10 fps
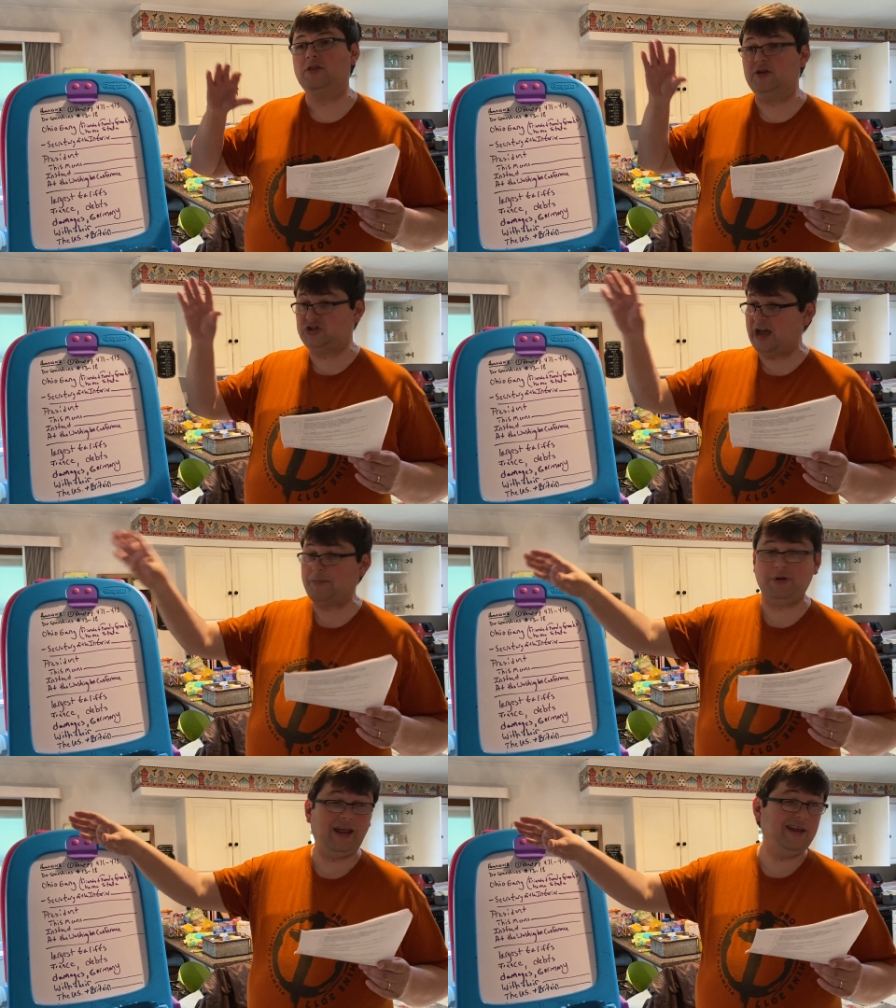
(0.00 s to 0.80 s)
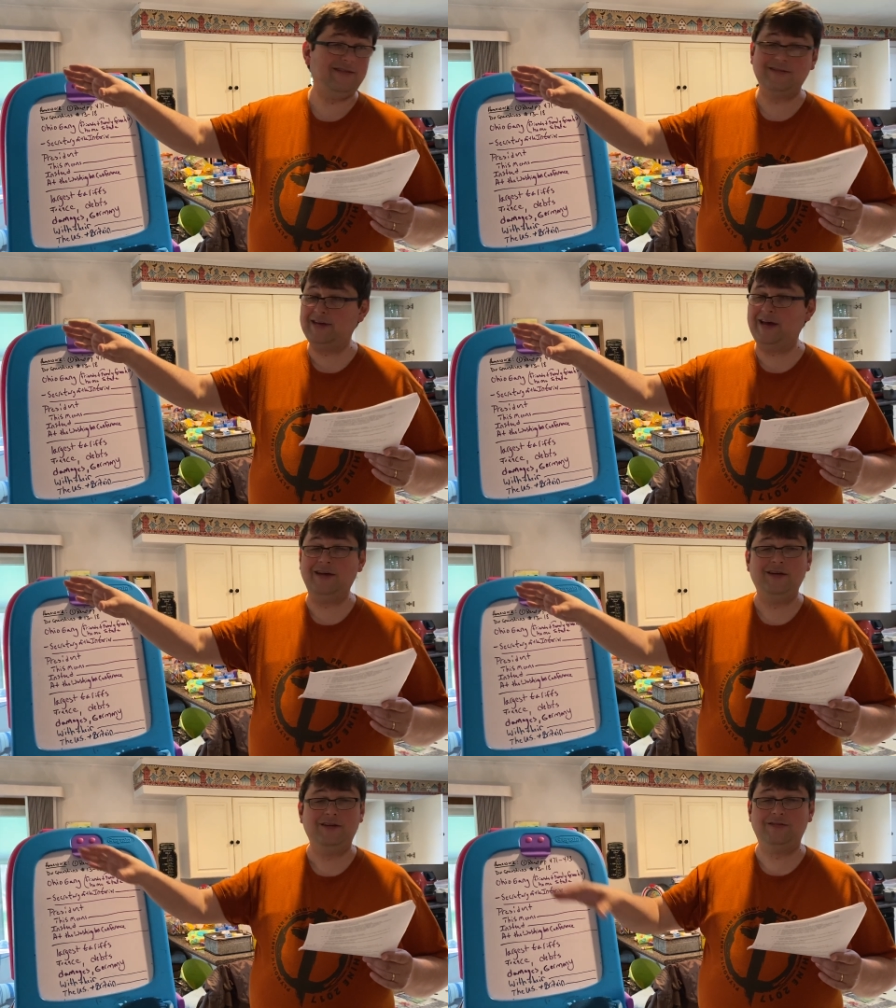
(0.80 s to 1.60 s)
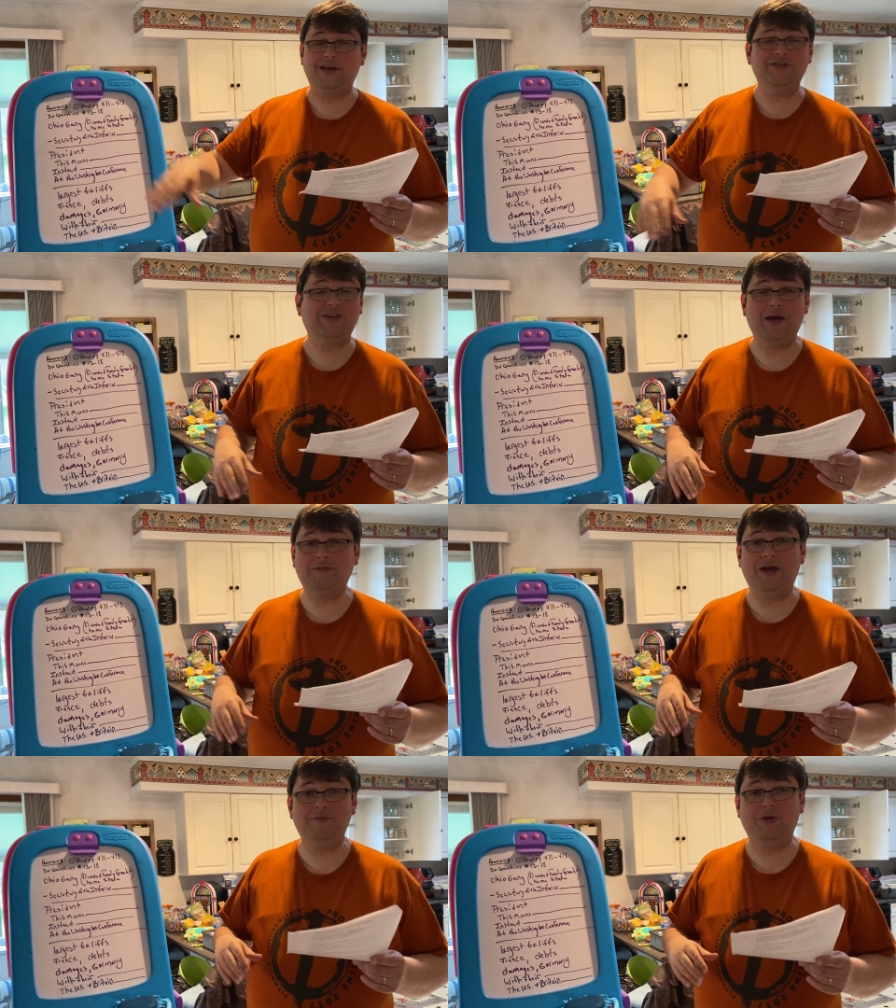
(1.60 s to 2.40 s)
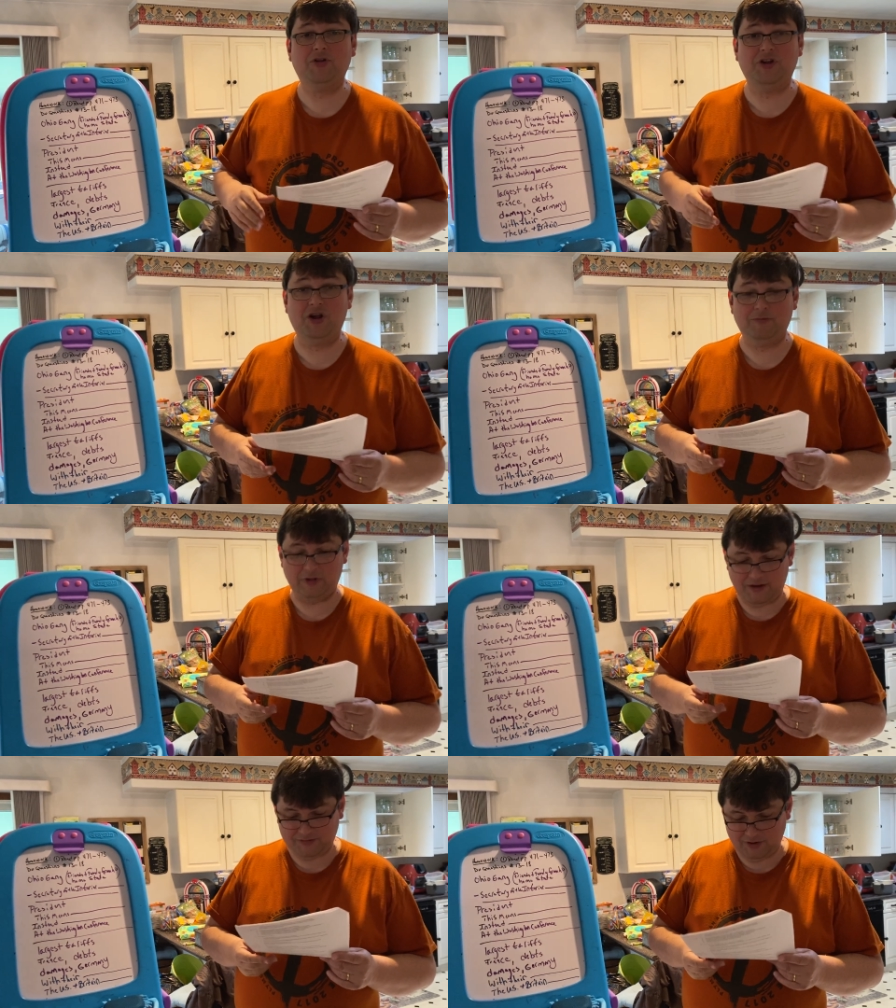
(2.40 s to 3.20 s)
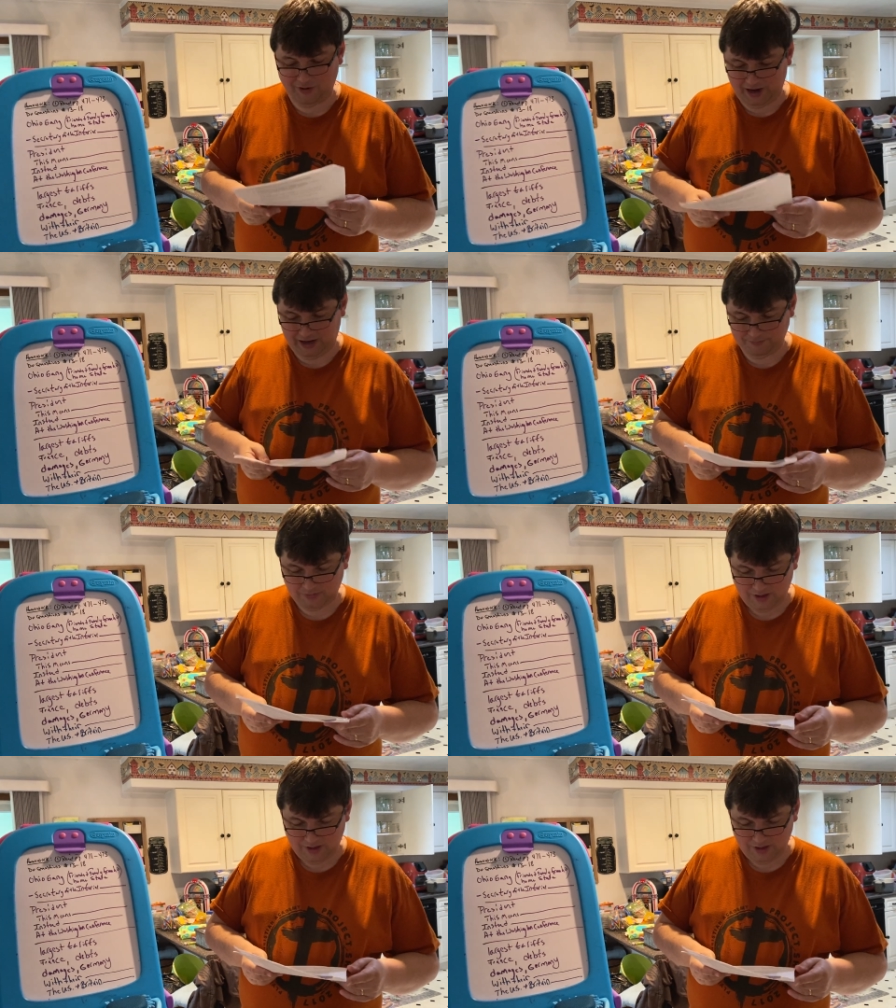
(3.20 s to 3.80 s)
The Japanese, they just kept on building them left and right.